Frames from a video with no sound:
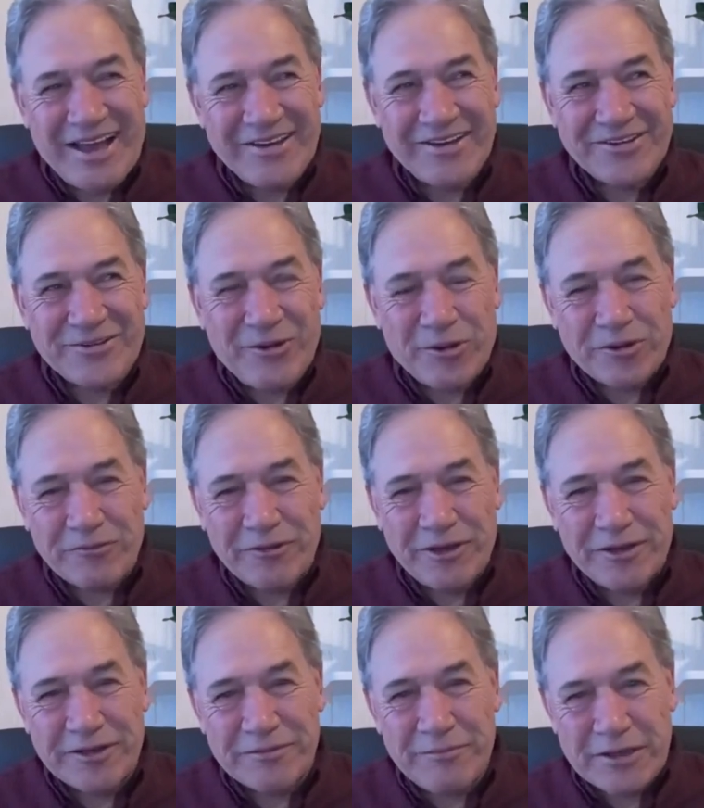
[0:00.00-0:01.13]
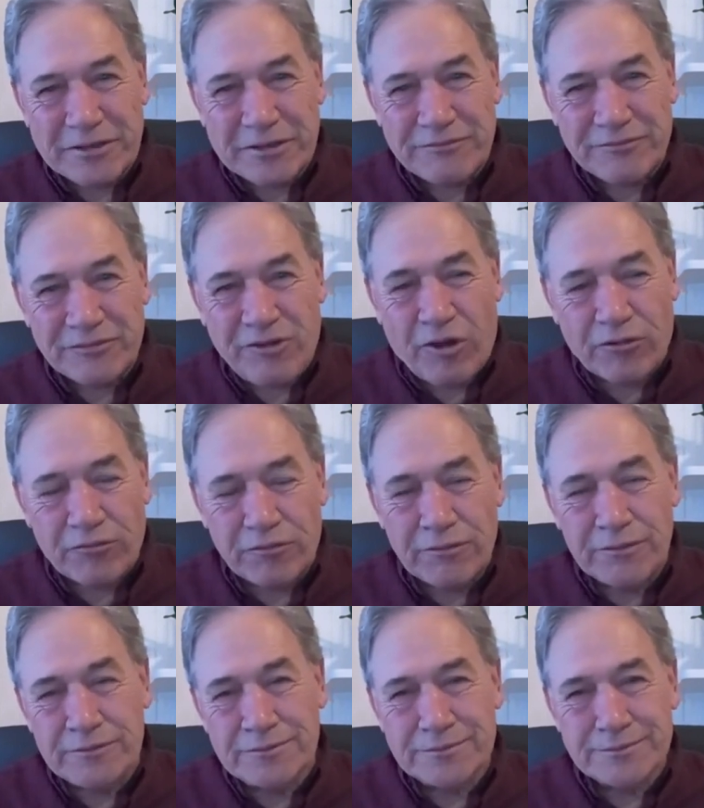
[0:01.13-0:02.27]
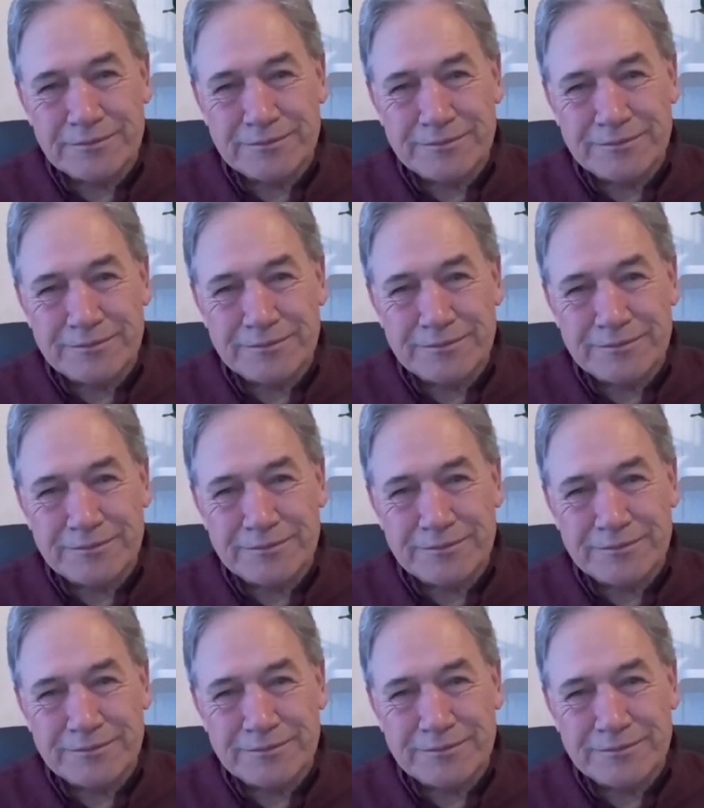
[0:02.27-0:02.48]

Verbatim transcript: unadulterated imaginative doggerel.